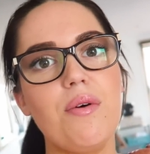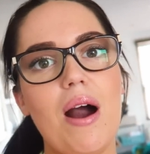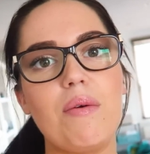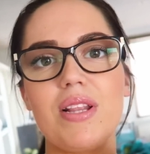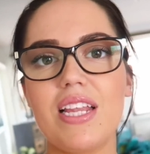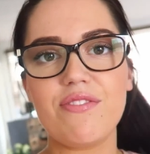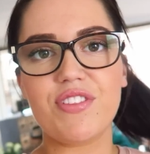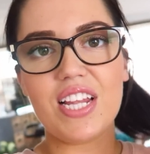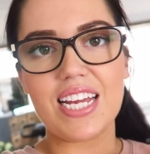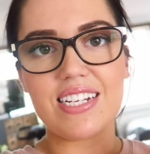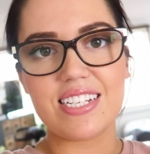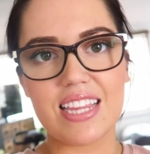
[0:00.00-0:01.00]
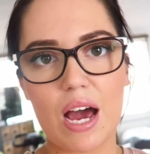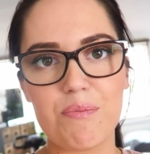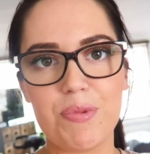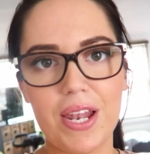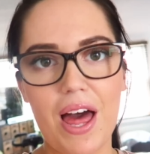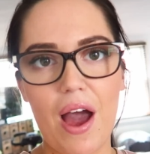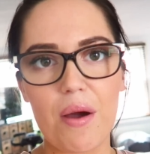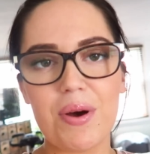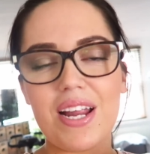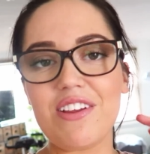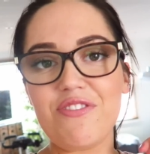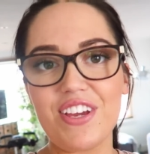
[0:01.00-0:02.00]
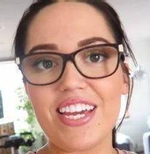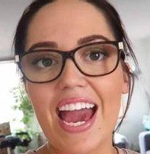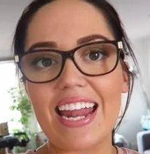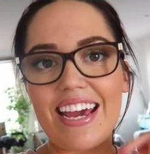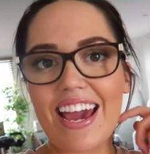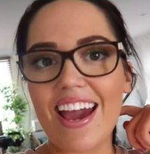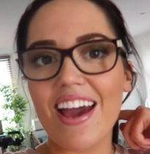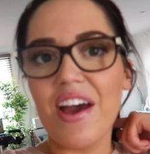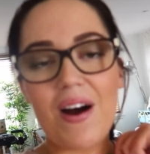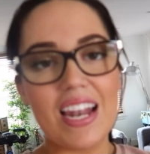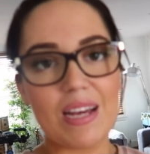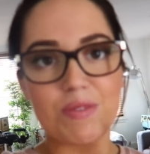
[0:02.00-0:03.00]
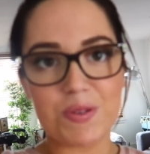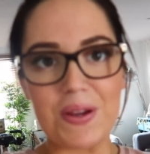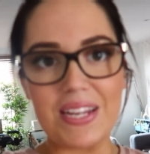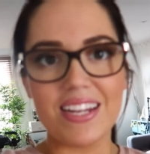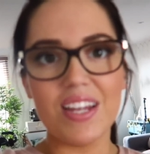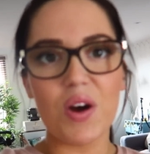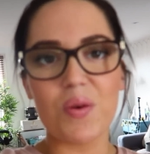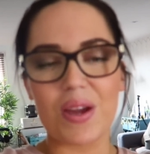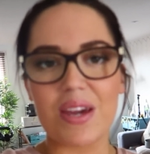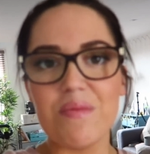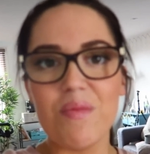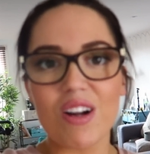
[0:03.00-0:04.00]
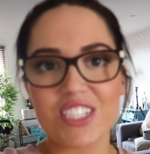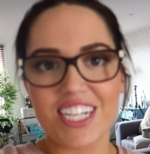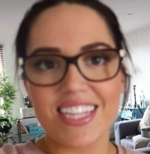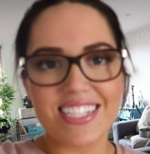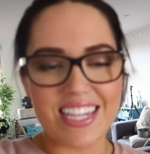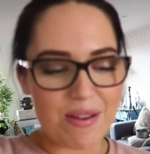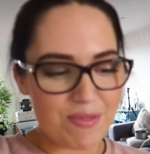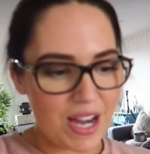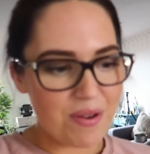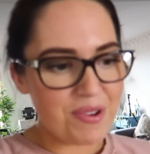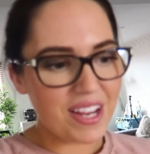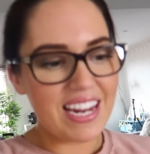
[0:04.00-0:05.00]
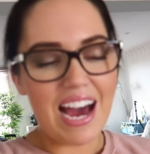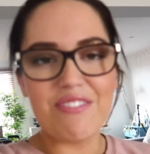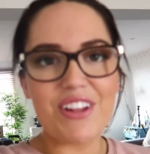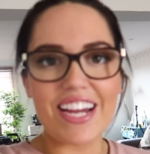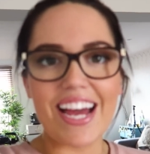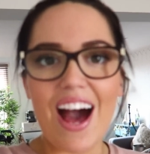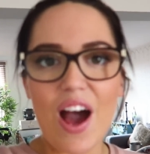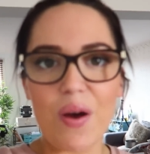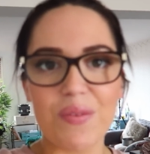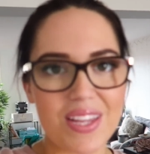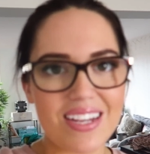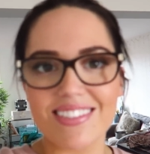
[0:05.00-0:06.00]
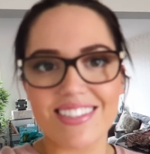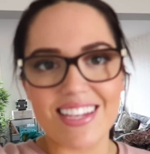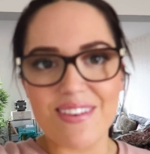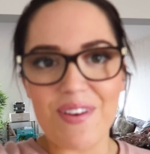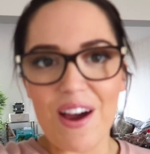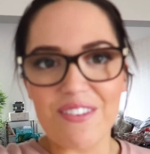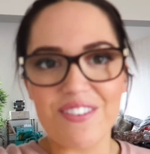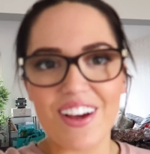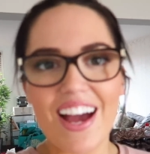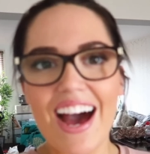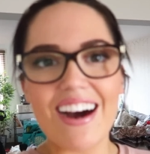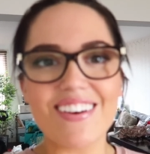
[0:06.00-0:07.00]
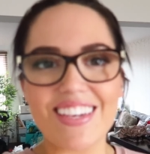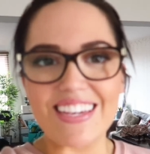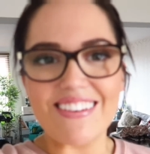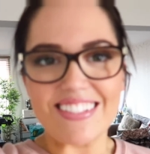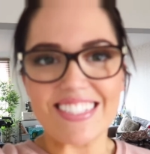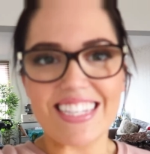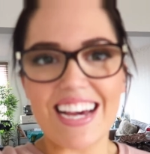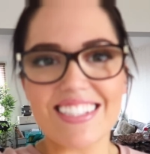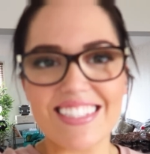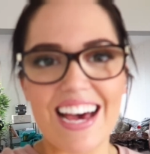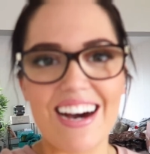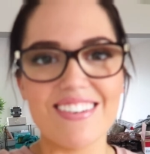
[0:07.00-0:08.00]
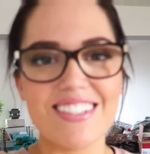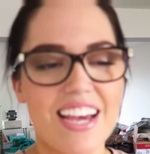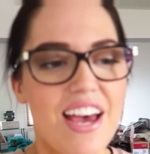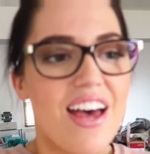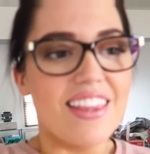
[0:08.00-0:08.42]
I will leave the link to that below. And if you get it, while I'm tweeting along, we can watch it at the same time. We can have like our own little sleepover. How cute does that sound?